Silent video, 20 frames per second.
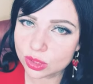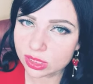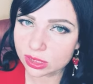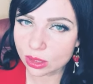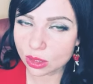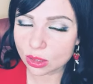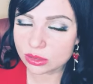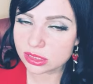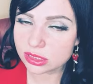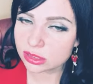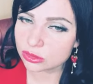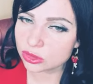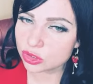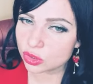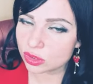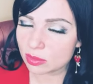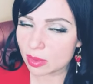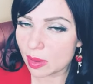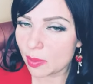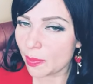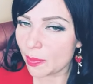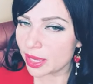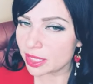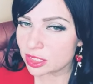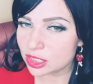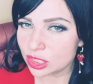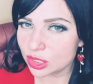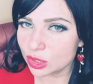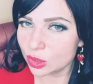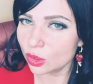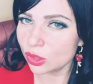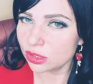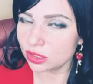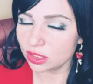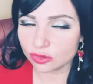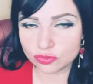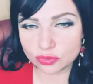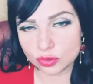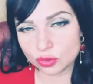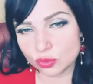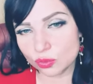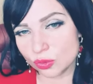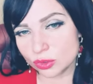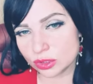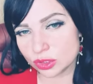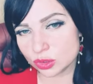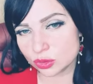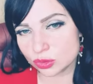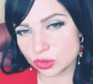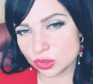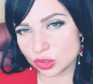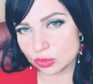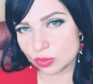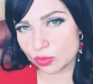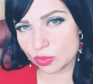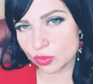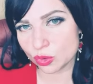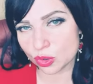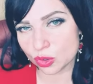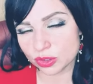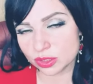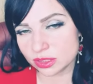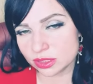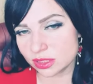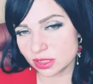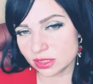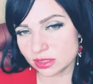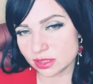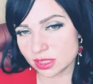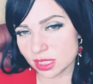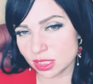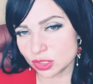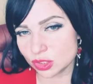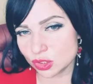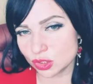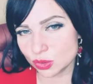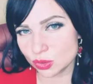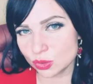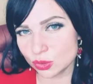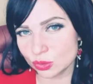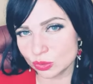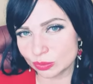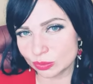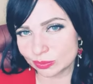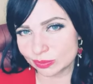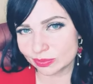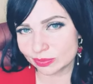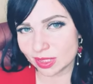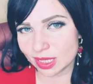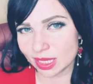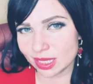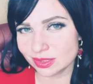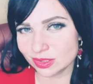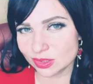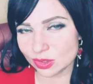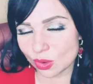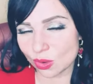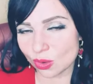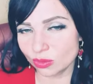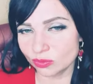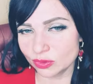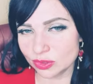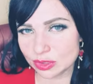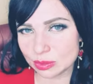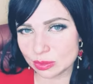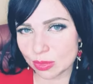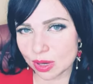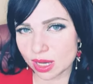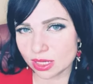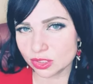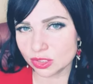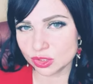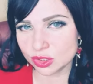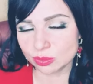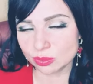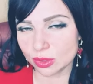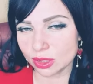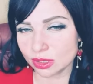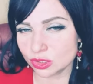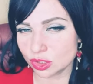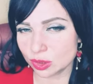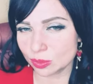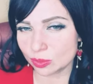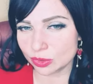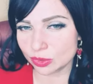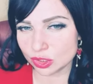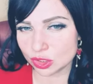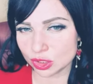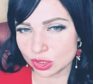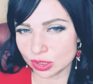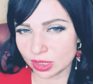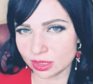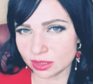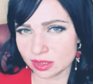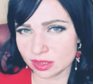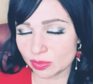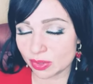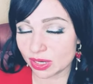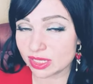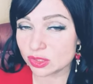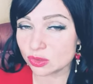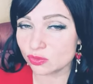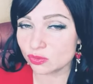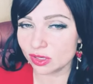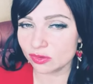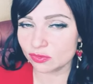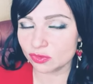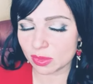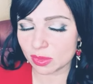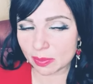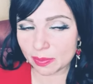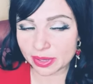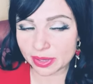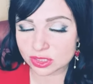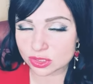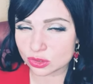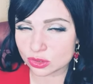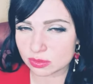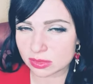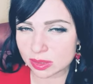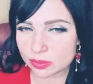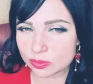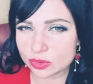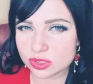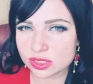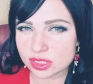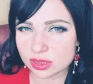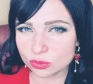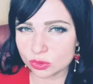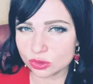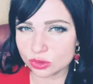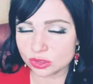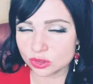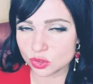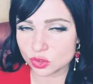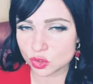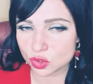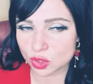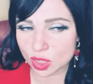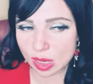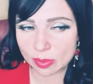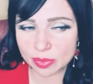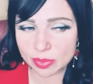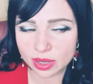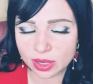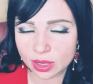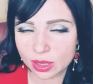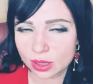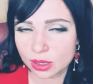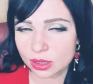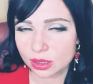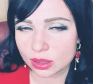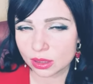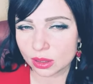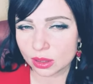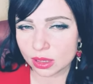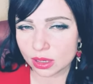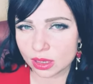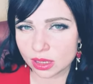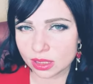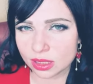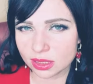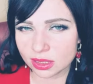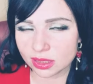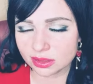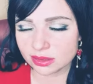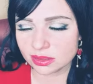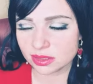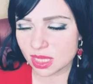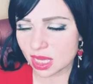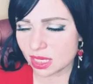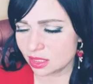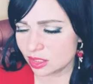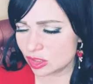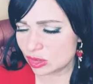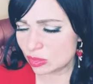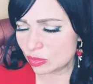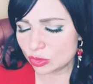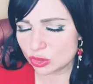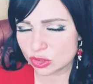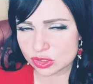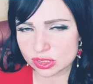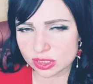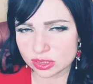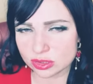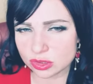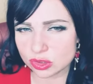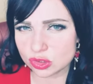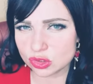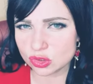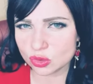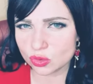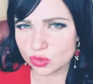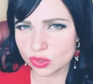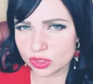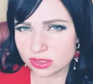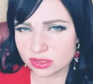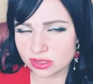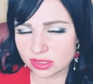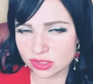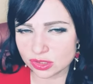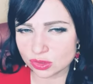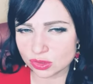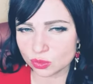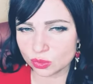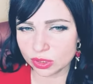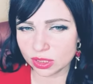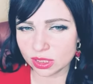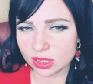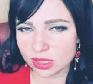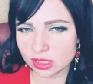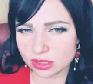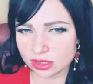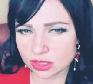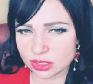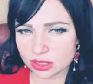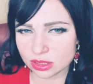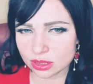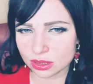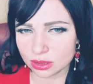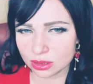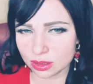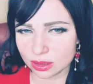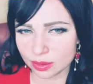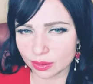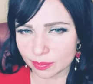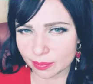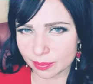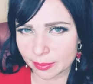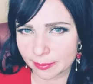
can also join my Patreon if you want to support the things I do. It's always much, much appreciated. By the way, for my Patreon members, I'm going to drop uh, Tanya's personal stories this weekend uh,